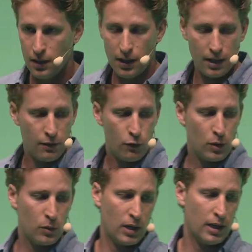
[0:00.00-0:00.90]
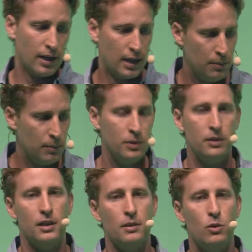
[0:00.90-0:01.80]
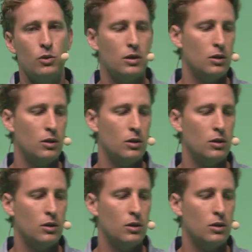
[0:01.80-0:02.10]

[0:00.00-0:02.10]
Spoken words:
and every app in more than